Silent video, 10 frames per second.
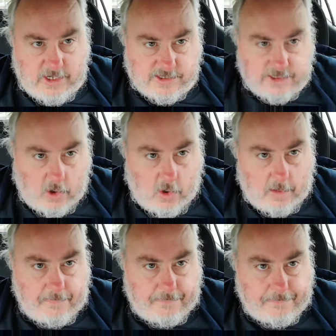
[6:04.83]
at
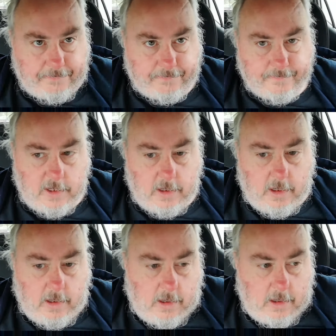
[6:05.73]
all.
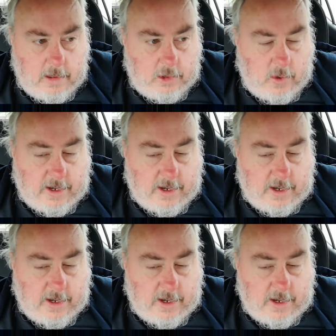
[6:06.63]
You